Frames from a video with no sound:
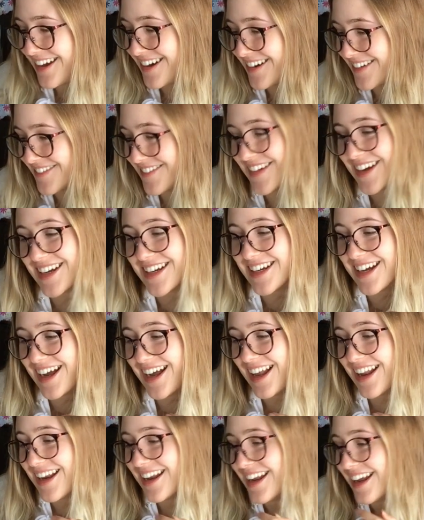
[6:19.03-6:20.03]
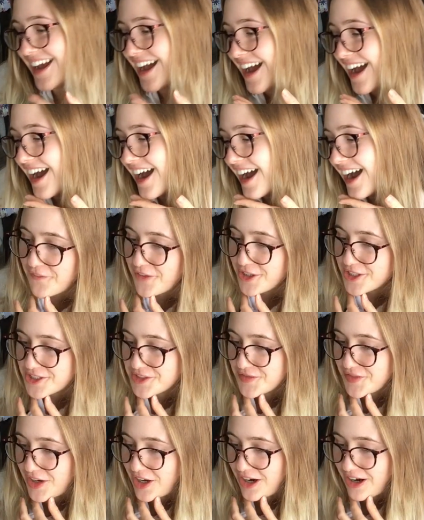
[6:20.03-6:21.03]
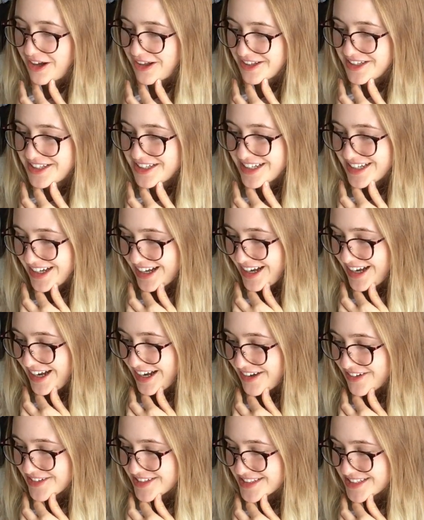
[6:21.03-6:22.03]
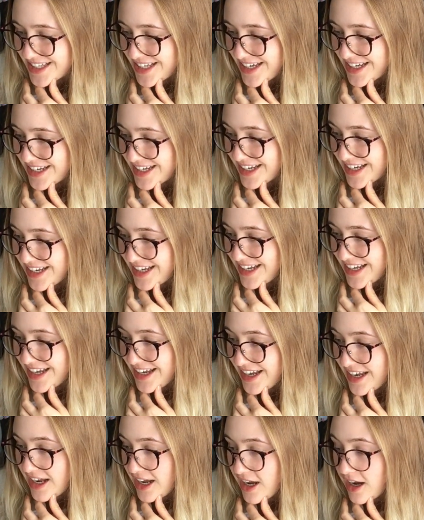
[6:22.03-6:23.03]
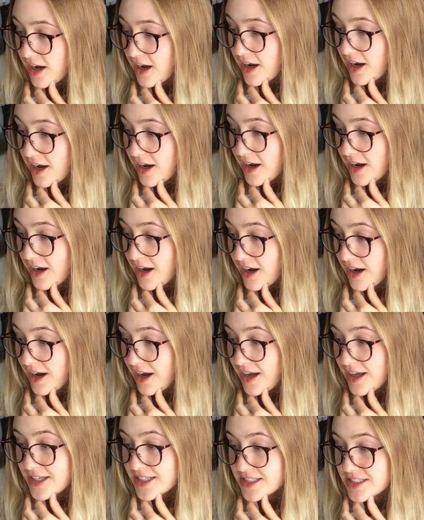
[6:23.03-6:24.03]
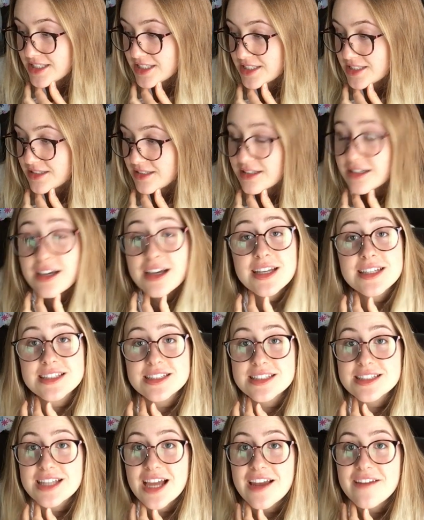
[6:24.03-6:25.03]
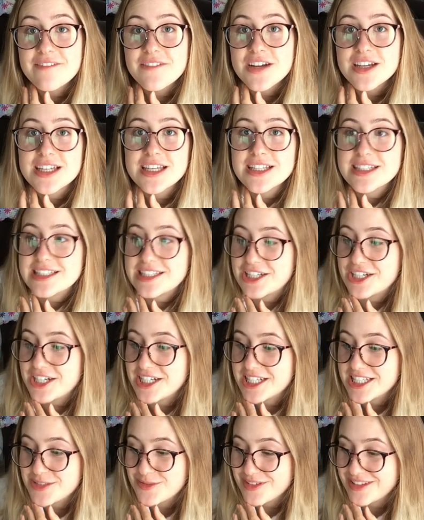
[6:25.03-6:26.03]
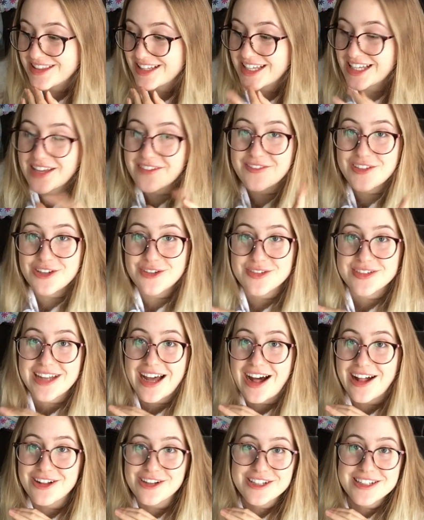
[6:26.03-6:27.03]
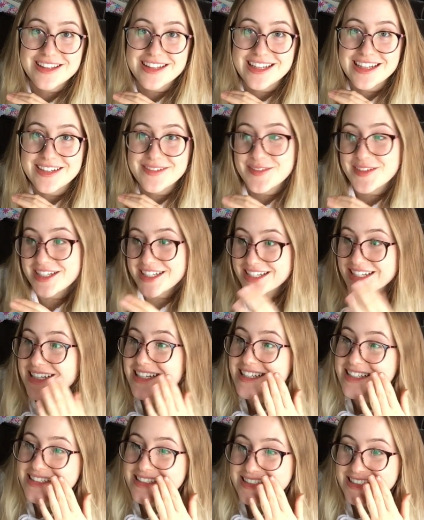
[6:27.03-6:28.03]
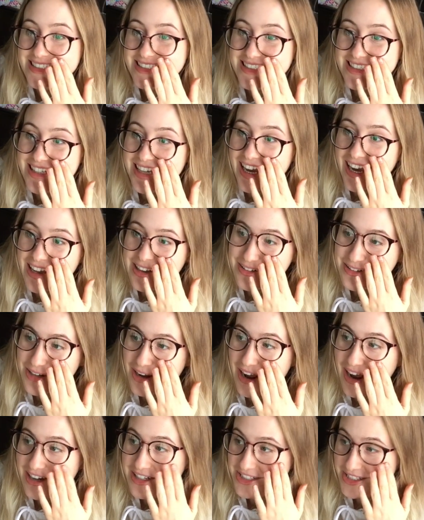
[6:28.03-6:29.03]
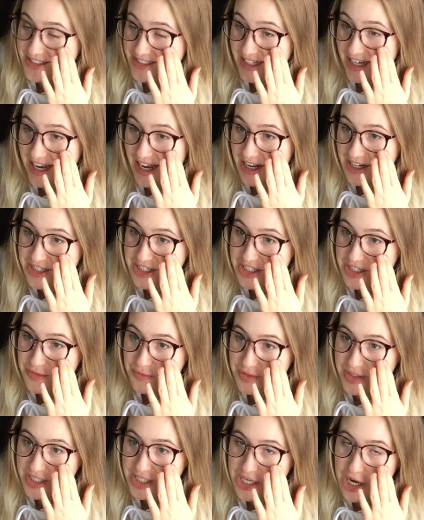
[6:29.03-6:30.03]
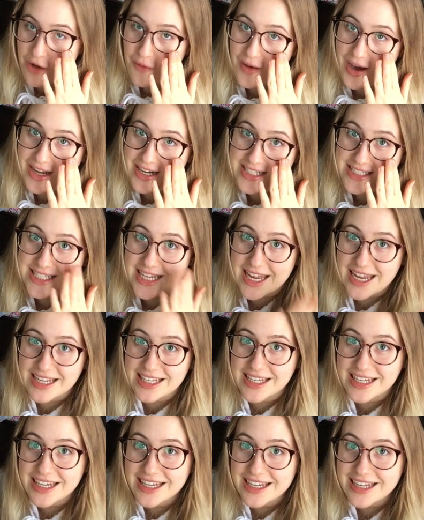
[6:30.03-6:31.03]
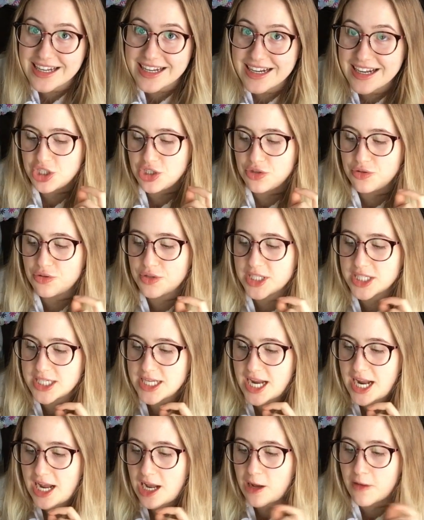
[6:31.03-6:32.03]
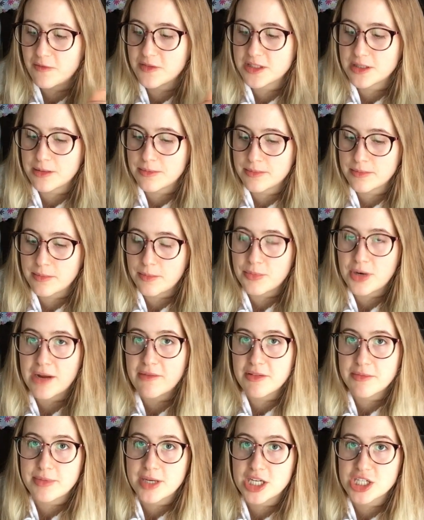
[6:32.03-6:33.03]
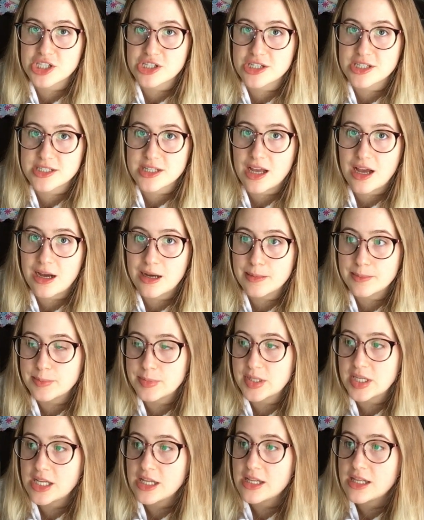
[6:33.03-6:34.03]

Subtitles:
Oh my god. First of all, I was like, is this guy fucking serious with the give you $1 thing? Because I don't know, I didn't really know how to take it. You can have some private pictures up